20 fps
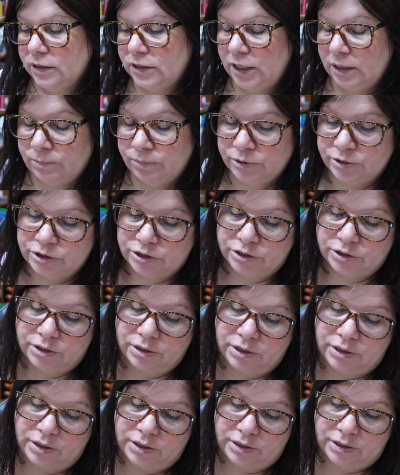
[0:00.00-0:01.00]

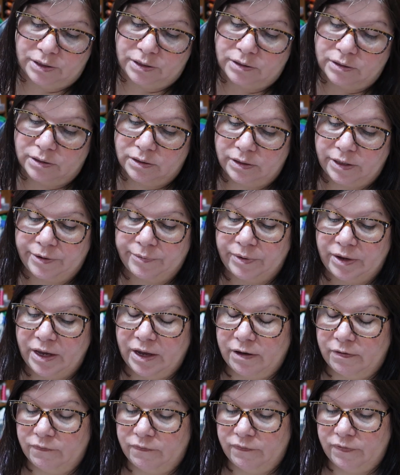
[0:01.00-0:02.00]
temperature that we
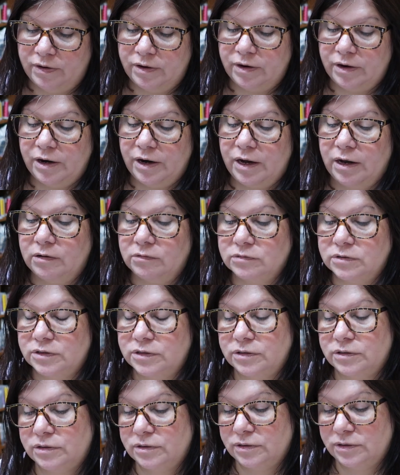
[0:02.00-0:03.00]
have in our
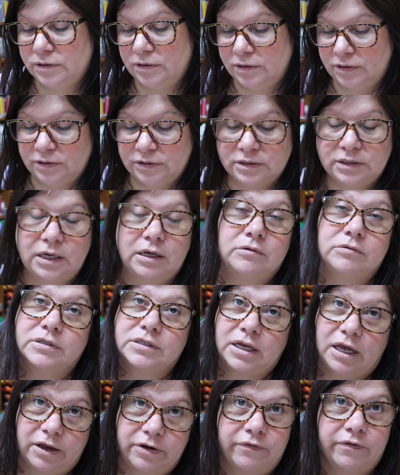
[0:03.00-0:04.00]
house is
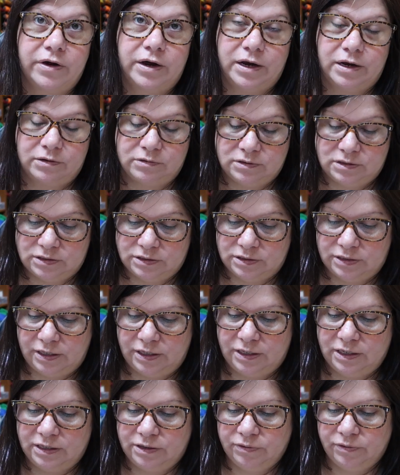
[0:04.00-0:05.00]
outside of our house,
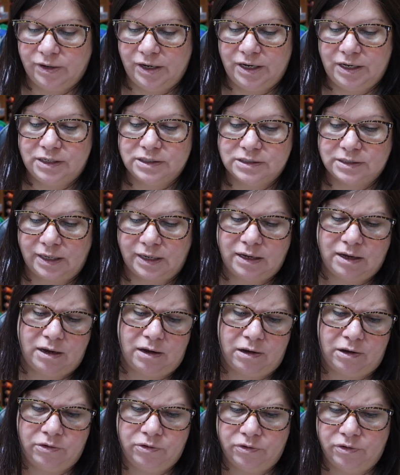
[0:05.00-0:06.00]
and it reads like
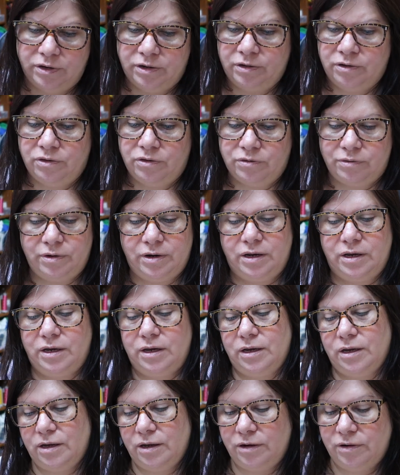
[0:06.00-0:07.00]

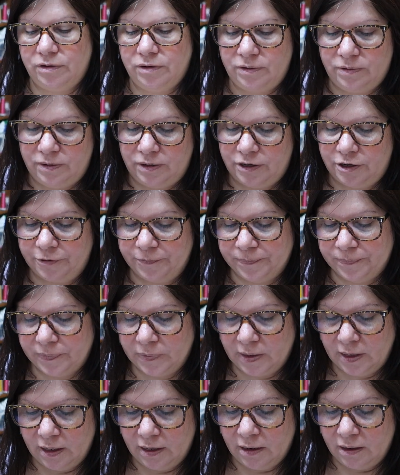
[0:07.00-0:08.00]
103, 100, you know.
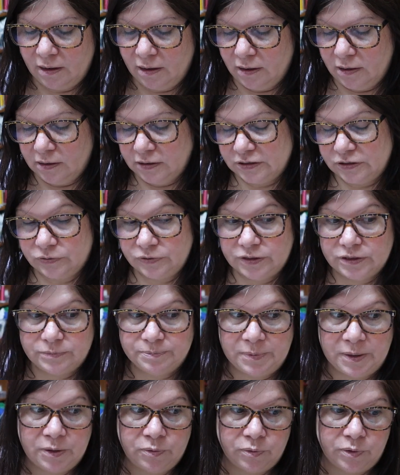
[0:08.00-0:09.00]
So it's
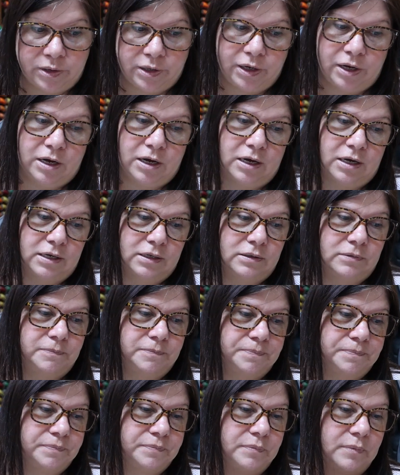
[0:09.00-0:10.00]
been really hot,
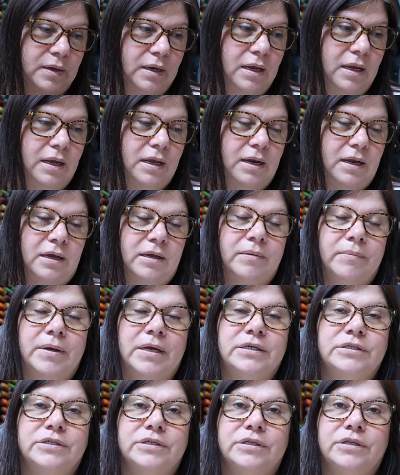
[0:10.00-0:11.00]
and I
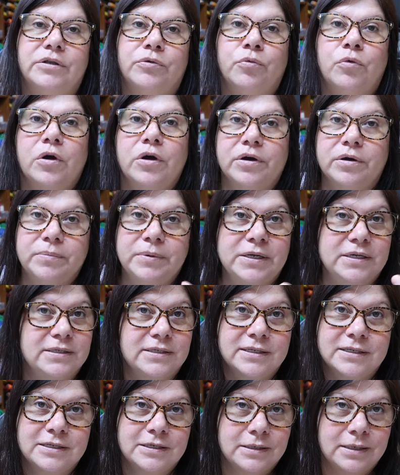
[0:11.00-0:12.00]
imagine the water,
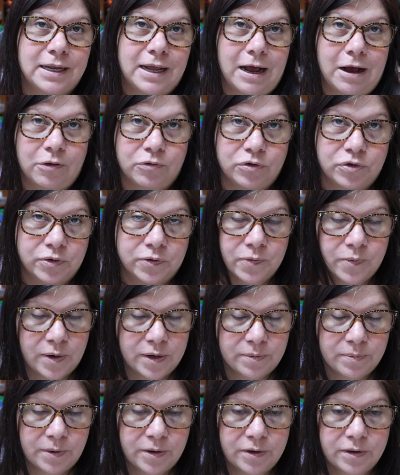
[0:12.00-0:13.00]
because it's an outdoor
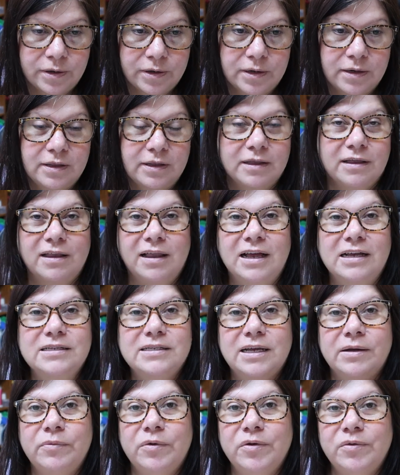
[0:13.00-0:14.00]
water park, the
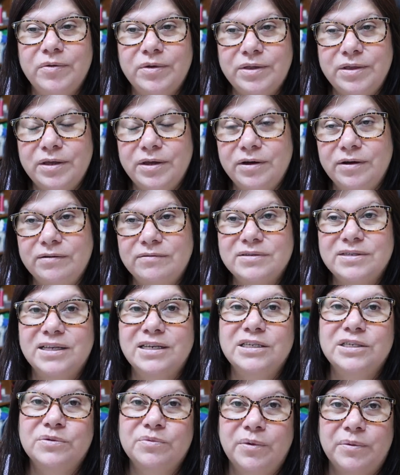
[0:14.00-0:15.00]
last time we went there, it was
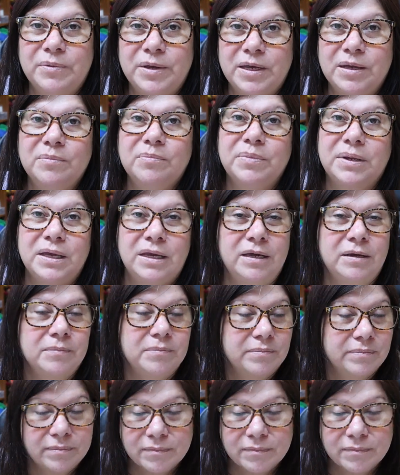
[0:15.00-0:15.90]
like swimming in pee.